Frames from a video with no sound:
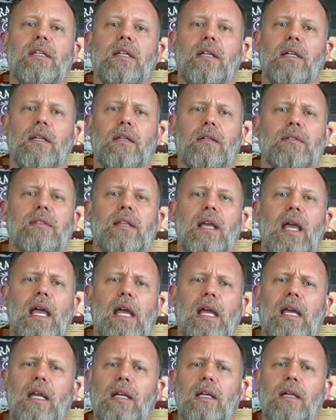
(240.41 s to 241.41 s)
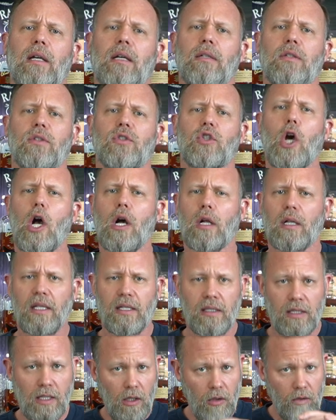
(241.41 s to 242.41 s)
is a
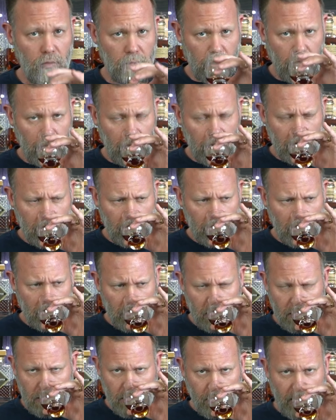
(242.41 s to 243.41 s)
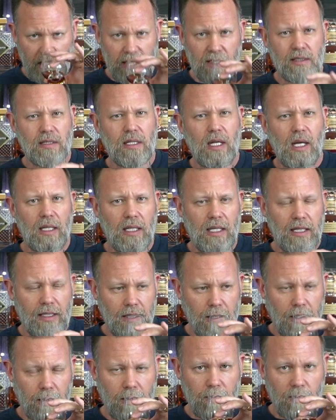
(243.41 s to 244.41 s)
chocolate note, but it's not like
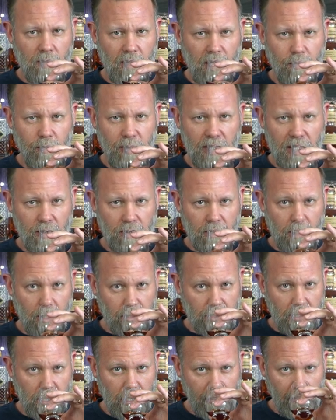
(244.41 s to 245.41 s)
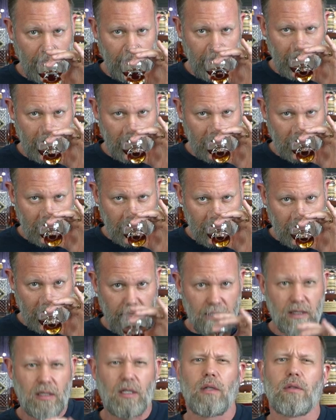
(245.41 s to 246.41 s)
a, a bitter dark chocolate.
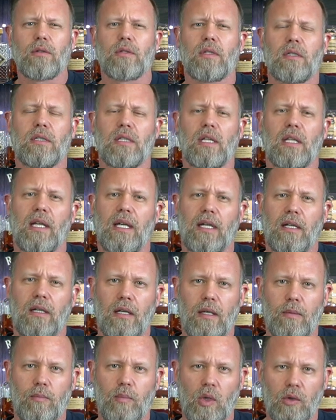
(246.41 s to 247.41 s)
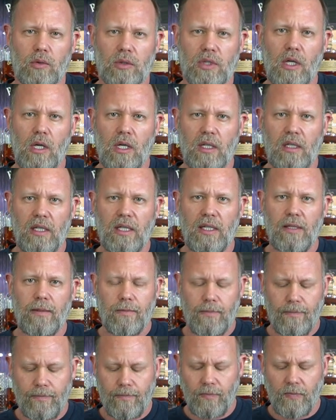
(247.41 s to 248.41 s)
It's closer to like a milk chocolate
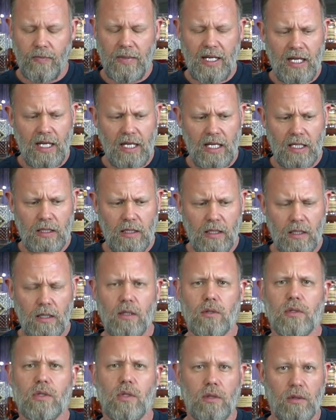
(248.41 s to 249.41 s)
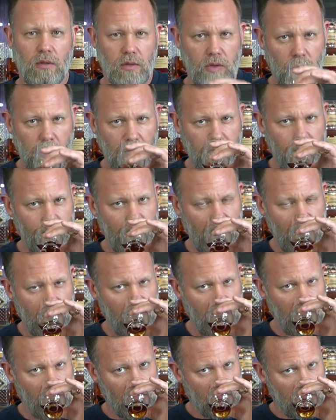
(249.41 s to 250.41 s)
and there's there's quite a bit
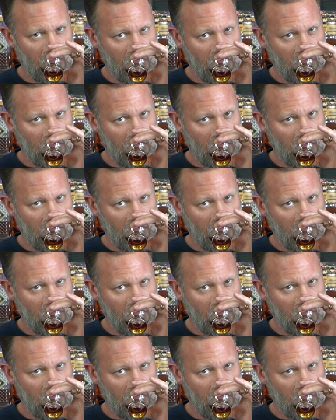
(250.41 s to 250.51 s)
of